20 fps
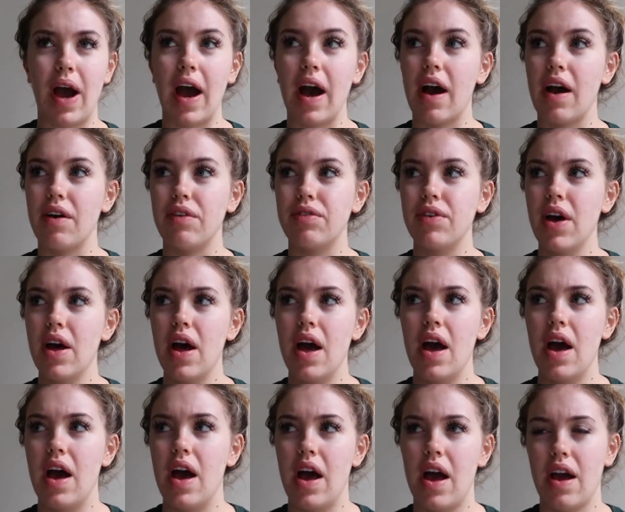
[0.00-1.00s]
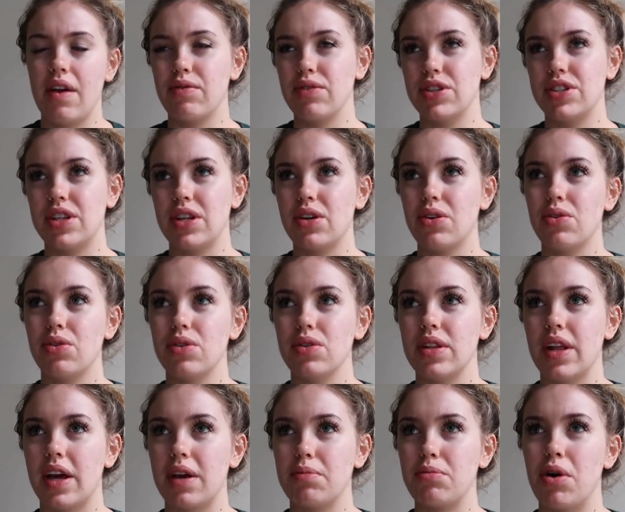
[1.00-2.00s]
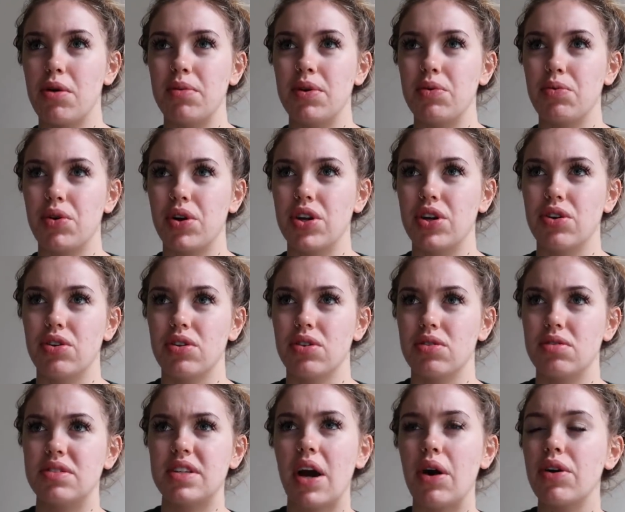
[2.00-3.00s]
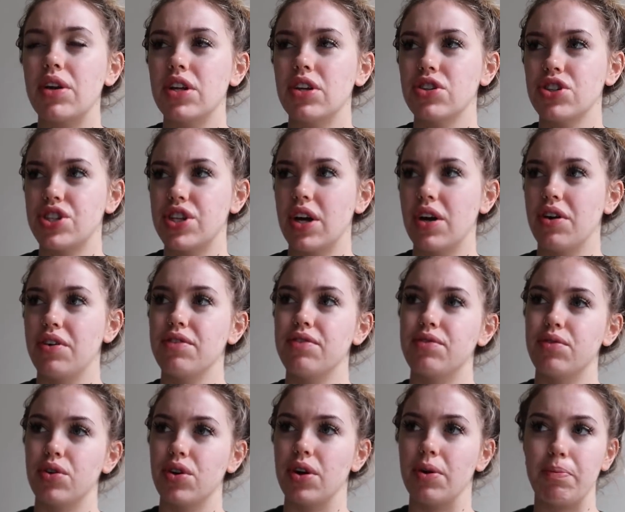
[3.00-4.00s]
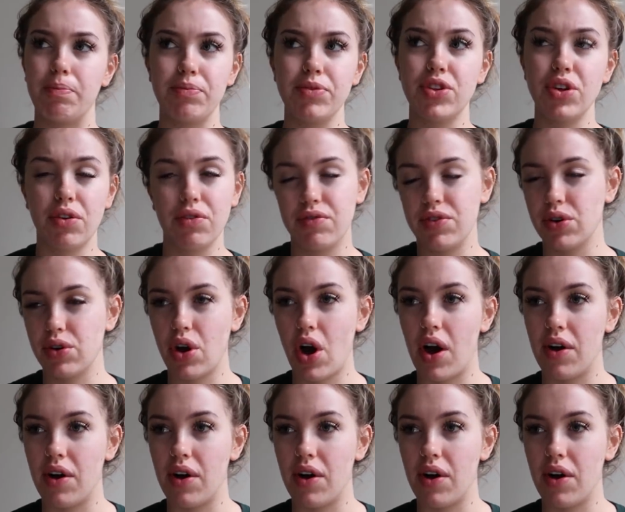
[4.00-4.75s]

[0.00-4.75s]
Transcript: have, every single like moment where you're doubting yourself or don't feel